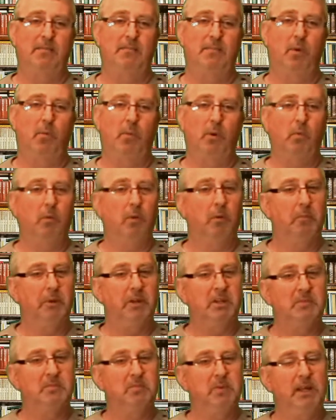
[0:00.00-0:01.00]
But we will be
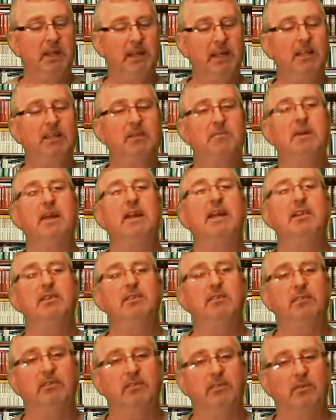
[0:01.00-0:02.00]
splitting them
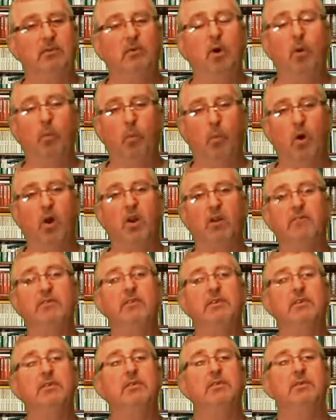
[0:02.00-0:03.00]
into one of
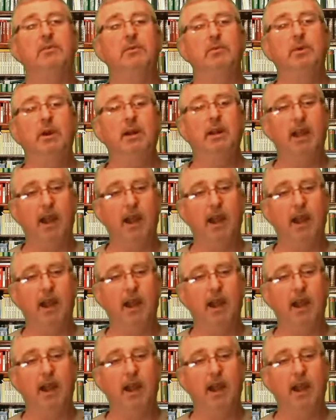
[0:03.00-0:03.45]
the two